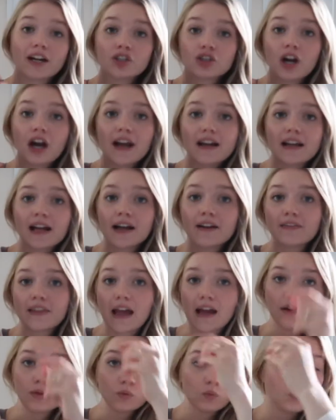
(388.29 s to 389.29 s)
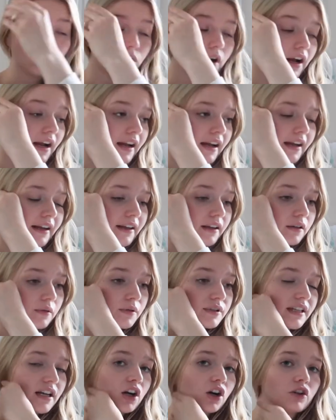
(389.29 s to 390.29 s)
I tried I, that. I, it
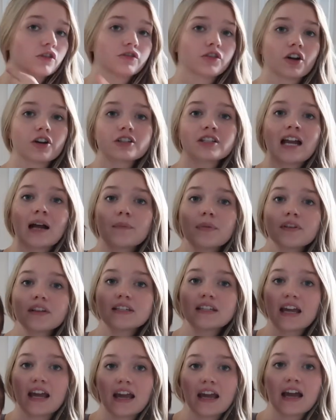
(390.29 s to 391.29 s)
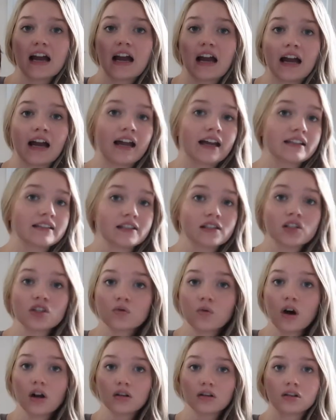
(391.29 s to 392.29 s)
was like her first nap of the day. I didn't
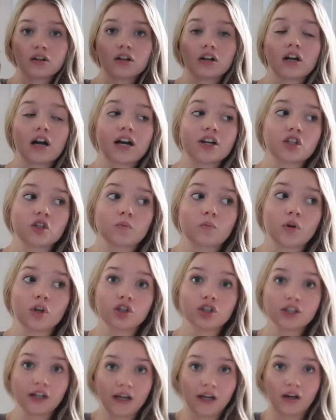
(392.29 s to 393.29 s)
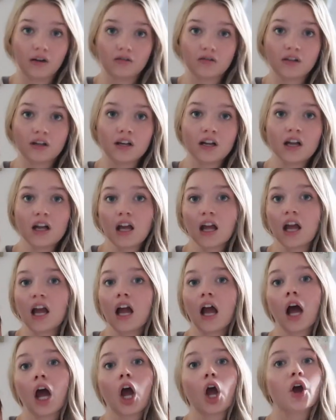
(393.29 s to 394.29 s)
swaddle her. I just put her down.
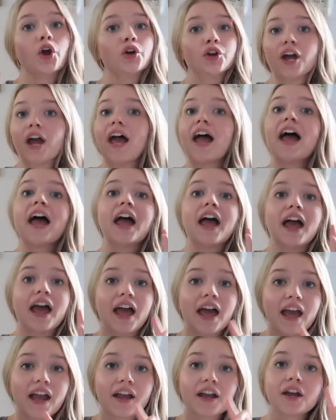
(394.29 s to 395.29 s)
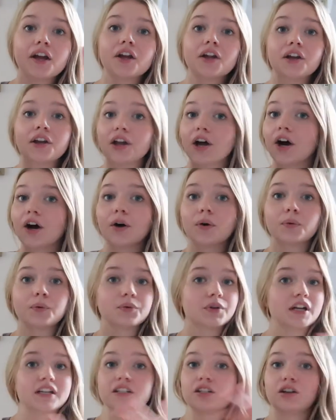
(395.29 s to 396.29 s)
Heck no,
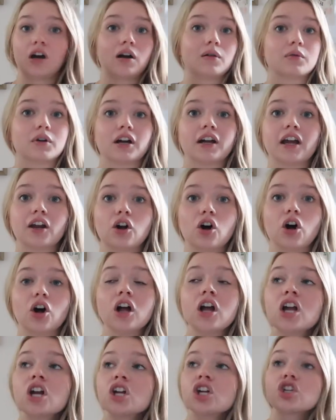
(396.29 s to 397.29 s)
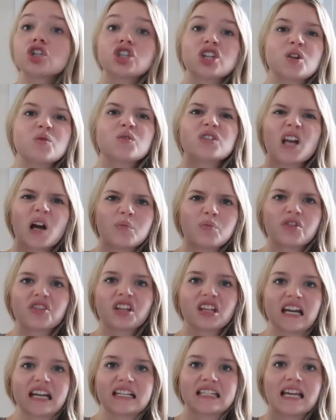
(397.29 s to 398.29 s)
it did not work at all. She was up
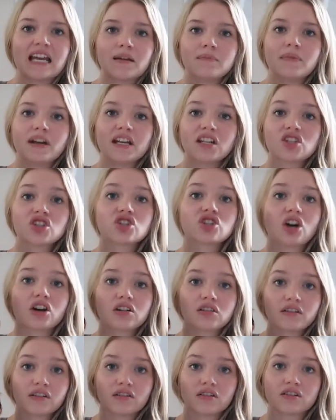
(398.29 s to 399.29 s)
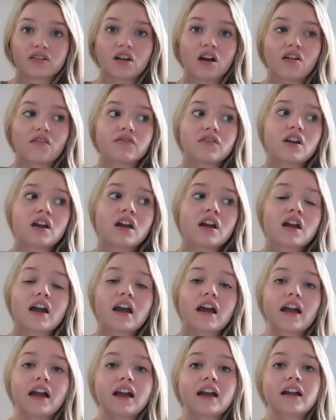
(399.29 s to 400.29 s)
within like 10 minutes, startling herself.
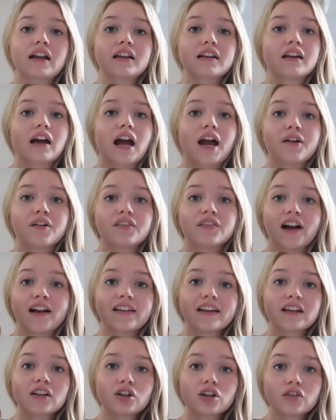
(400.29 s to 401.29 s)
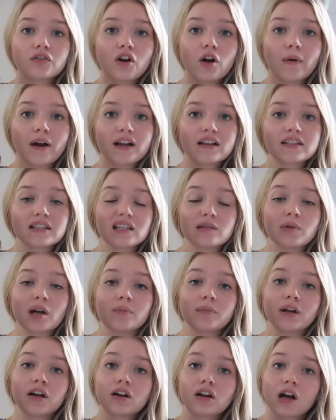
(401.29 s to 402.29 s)
And I would finally get her to fall back asleep.
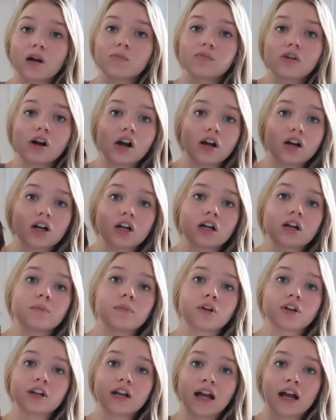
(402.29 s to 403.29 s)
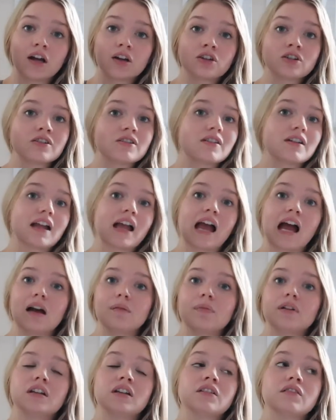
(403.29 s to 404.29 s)
I'd pick her up, rock her, put her down.
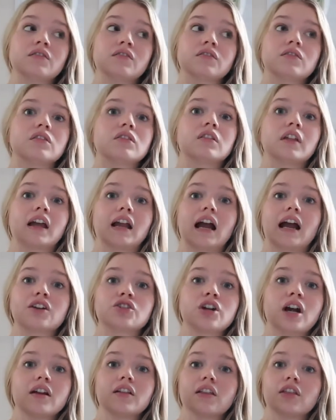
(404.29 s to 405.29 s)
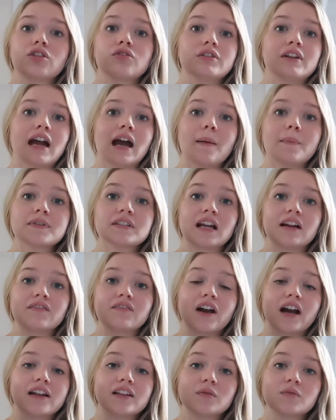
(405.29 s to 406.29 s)
Happened like I tried the three naps and I
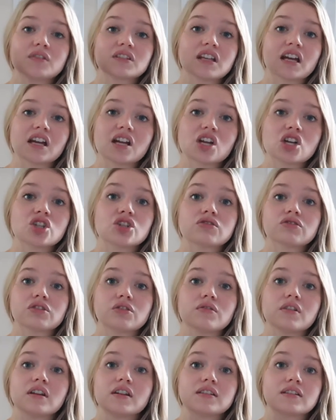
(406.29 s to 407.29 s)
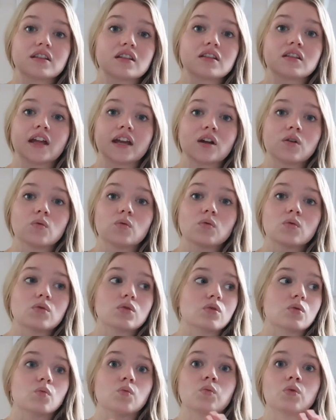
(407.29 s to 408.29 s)
finally was like, screw this. Like,
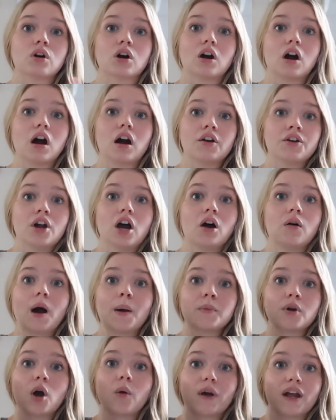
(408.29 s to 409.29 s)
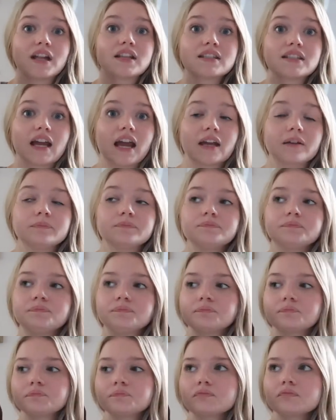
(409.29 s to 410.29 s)
no, I'm going insane.
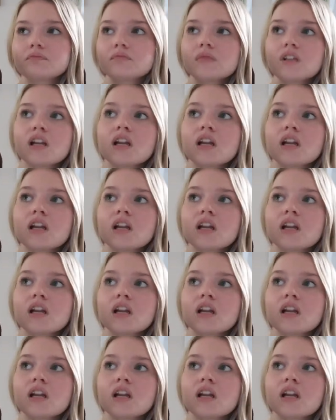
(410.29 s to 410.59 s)
Okay.